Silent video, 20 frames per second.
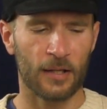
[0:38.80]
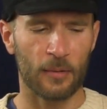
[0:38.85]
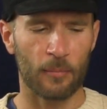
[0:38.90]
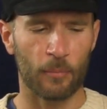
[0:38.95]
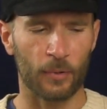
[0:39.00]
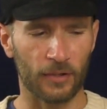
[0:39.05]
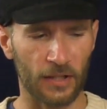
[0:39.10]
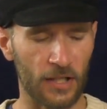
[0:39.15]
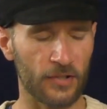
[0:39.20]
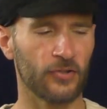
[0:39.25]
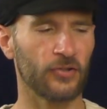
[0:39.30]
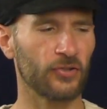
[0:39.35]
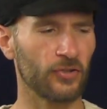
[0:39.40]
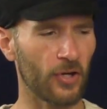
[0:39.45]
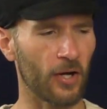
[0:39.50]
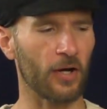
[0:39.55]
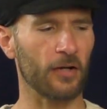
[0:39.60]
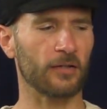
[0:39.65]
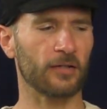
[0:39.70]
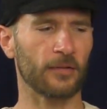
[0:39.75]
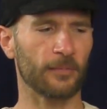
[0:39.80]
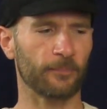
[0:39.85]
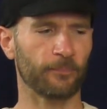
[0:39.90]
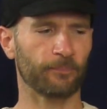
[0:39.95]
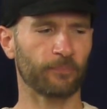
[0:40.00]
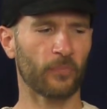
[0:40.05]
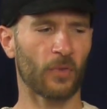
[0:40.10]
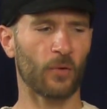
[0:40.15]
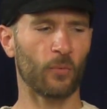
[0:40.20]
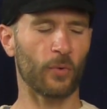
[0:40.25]
But let's start
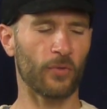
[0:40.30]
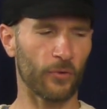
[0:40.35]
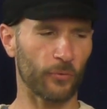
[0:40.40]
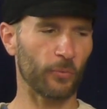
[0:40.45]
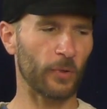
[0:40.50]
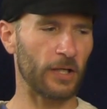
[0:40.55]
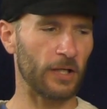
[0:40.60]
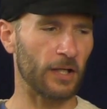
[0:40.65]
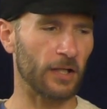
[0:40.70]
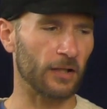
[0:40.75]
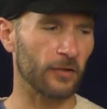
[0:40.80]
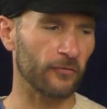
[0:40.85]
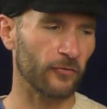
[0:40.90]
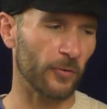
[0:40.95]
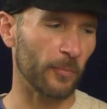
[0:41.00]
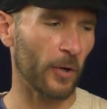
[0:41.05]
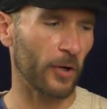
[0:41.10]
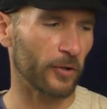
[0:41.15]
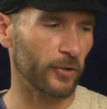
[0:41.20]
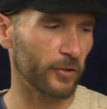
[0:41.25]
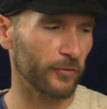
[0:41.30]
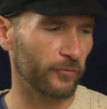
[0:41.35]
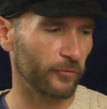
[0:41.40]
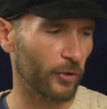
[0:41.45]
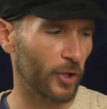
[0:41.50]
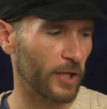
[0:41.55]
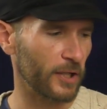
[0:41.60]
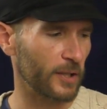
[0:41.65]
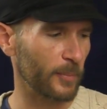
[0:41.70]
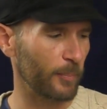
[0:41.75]
with a reading from our good
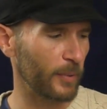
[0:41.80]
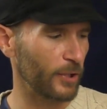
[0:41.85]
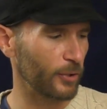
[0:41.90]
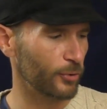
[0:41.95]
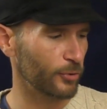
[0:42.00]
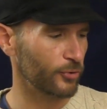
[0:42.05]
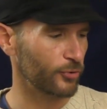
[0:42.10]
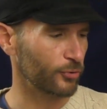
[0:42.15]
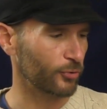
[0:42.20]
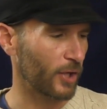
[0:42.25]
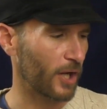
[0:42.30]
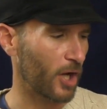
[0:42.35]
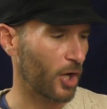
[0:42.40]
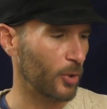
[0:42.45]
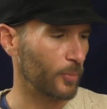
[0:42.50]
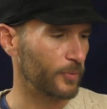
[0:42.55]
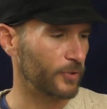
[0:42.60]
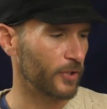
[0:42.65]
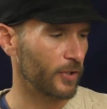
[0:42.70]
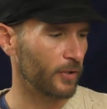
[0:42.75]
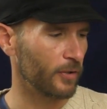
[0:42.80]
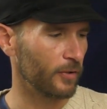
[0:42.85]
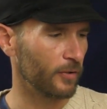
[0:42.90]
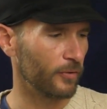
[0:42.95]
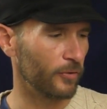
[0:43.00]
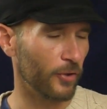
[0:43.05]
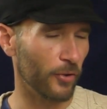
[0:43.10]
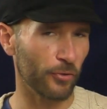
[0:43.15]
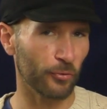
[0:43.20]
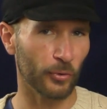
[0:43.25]
friend Peter Straub's
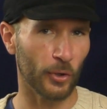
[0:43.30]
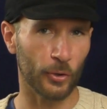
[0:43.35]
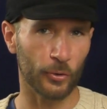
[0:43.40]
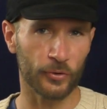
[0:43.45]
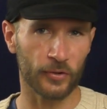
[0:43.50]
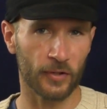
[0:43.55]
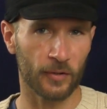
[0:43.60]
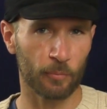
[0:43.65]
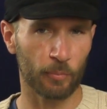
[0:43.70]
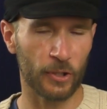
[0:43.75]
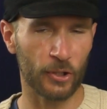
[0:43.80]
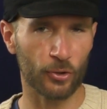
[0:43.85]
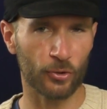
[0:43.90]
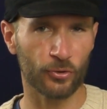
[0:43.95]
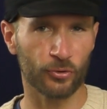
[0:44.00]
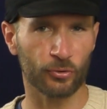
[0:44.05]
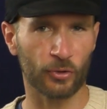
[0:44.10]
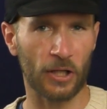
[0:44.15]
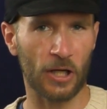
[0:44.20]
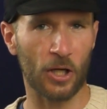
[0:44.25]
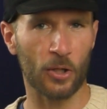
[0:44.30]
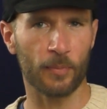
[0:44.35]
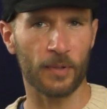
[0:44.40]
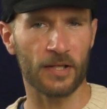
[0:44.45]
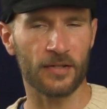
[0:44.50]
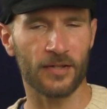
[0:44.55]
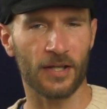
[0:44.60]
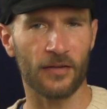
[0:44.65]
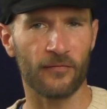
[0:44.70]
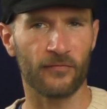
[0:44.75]
The Throat. Peter Straub
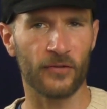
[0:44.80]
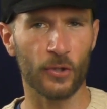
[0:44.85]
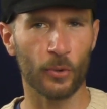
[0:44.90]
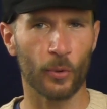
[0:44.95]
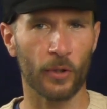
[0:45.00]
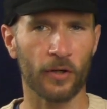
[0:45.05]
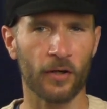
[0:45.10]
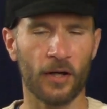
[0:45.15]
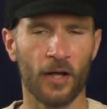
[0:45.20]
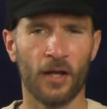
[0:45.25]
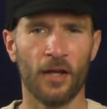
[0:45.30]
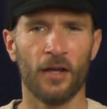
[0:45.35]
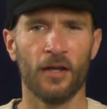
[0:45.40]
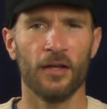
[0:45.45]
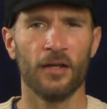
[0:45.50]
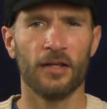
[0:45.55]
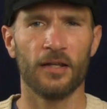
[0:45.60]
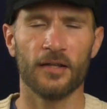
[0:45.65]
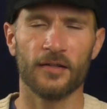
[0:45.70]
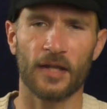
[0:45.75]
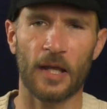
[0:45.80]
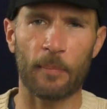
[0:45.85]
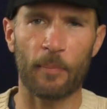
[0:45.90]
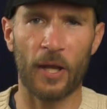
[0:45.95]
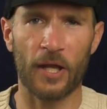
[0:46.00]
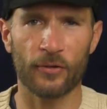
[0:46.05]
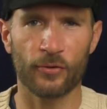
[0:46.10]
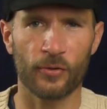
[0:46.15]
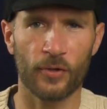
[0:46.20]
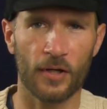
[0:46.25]
is a viewer, he is a
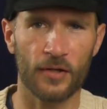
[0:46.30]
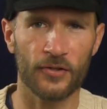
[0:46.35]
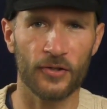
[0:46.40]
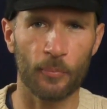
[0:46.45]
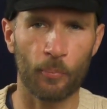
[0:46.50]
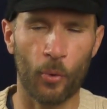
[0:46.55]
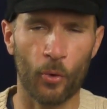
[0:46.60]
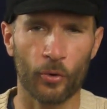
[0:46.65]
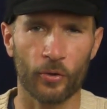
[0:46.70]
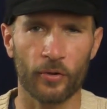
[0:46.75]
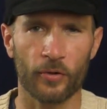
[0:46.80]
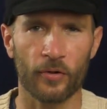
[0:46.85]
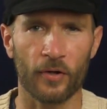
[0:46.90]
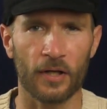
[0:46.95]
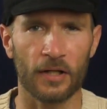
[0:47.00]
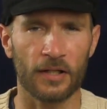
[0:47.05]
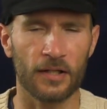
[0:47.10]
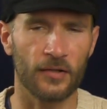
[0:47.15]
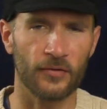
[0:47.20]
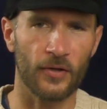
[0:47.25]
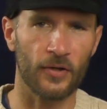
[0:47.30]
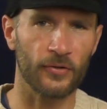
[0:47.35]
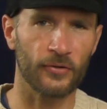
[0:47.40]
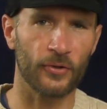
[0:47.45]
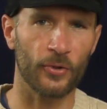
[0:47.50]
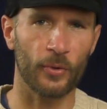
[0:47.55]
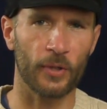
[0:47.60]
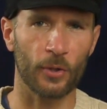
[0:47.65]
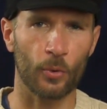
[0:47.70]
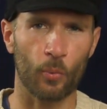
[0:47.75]
Patreon supporter, and he is
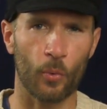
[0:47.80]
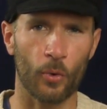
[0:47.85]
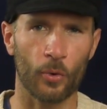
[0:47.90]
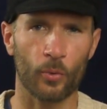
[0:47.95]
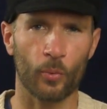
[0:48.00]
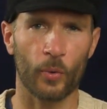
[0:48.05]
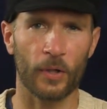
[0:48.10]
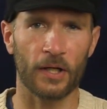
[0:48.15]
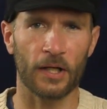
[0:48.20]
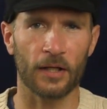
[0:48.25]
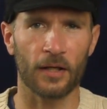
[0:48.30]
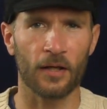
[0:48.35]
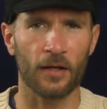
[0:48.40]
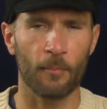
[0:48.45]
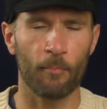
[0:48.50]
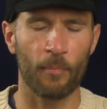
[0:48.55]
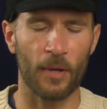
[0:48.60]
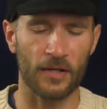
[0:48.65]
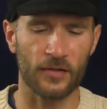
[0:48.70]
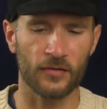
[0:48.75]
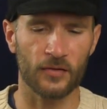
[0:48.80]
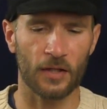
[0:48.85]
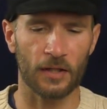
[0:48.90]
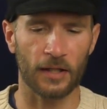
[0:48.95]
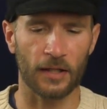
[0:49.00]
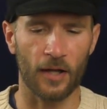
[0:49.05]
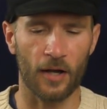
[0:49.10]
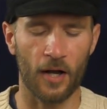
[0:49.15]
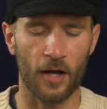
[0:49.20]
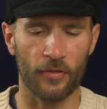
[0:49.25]
also an award winning best
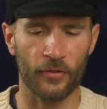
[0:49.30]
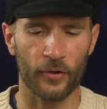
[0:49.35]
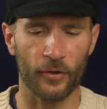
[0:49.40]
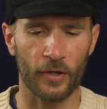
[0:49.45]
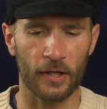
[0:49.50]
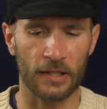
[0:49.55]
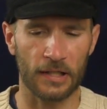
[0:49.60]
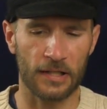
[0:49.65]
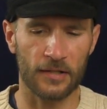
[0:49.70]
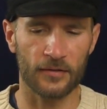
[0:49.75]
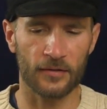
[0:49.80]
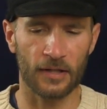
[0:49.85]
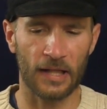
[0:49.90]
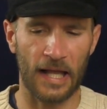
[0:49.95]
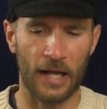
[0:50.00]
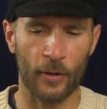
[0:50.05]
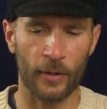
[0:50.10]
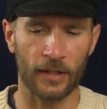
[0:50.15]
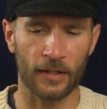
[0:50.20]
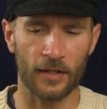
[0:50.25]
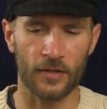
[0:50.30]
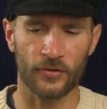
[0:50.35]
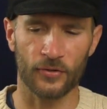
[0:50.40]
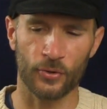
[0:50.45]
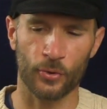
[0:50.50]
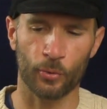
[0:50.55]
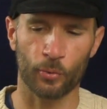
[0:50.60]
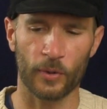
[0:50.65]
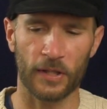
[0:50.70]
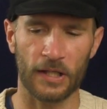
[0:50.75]
selling author. And he is allowing us
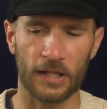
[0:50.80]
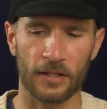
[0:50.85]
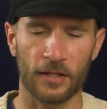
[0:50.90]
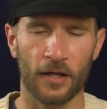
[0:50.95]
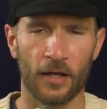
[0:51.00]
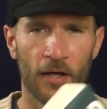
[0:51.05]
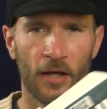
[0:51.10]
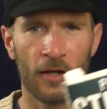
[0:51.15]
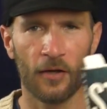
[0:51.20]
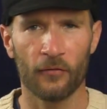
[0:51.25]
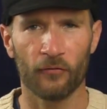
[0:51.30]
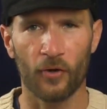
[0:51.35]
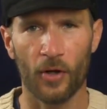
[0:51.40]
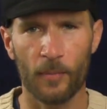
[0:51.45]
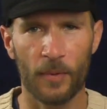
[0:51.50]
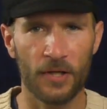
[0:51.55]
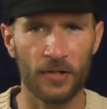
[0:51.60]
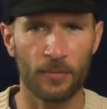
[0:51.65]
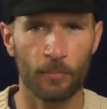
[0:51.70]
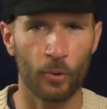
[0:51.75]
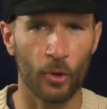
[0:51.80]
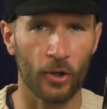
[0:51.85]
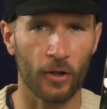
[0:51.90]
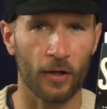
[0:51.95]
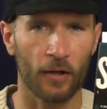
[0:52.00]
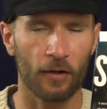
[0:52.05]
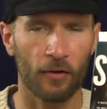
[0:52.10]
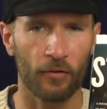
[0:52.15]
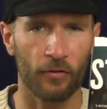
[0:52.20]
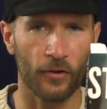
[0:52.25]
to read from his
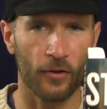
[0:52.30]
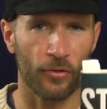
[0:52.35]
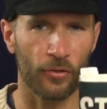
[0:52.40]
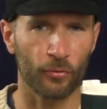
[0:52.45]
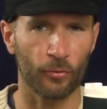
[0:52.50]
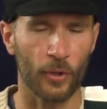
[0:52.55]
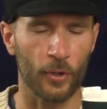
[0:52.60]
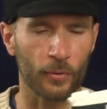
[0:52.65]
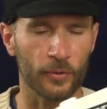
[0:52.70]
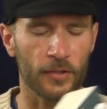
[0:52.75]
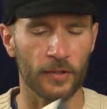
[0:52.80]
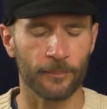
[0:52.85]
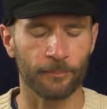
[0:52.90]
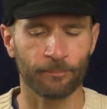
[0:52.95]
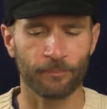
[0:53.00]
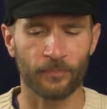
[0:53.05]
book, The Throat.